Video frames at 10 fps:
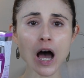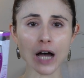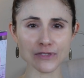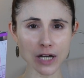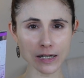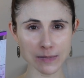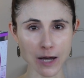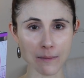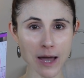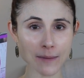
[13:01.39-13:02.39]
I've talked
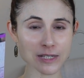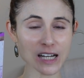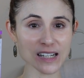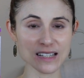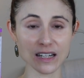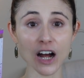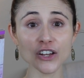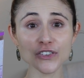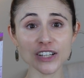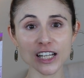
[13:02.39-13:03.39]
about peptides in
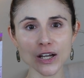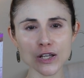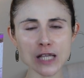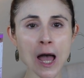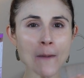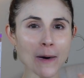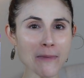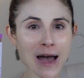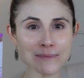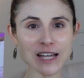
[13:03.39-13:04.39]
other videos,
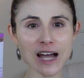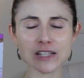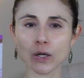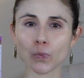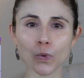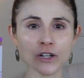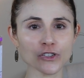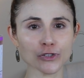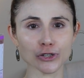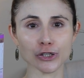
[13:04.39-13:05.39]
but peptides are
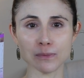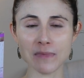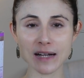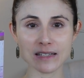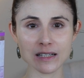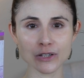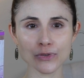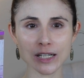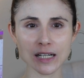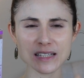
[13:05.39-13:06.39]
wonderful humectant
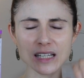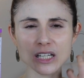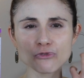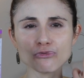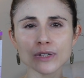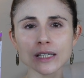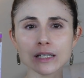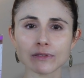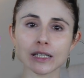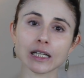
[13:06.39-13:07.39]
ingredients that can
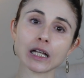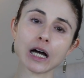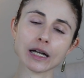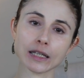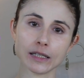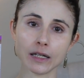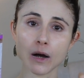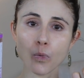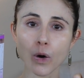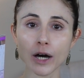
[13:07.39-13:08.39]
really, really lock in
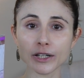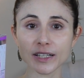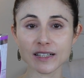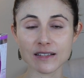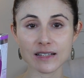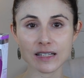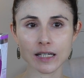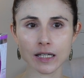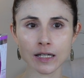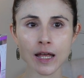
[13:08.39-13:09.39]
water into the
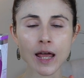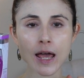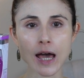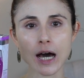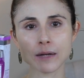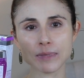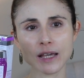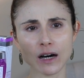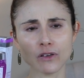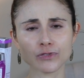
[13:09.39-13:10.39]
skin and be
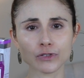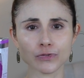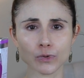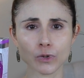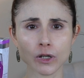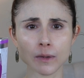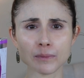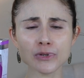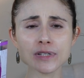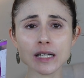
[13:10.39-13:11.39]
helpful for
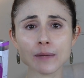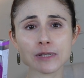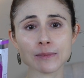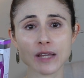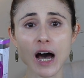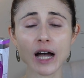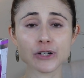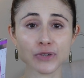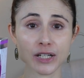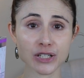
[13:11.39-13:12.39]
boosting up some of the
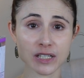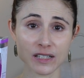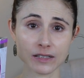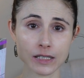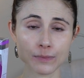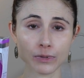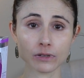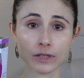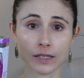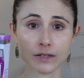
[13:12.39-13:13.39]
hydration in the
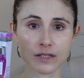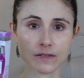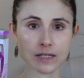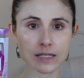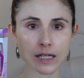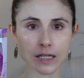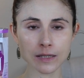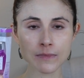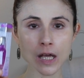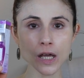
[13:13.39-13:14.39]
deeper layers of the skin.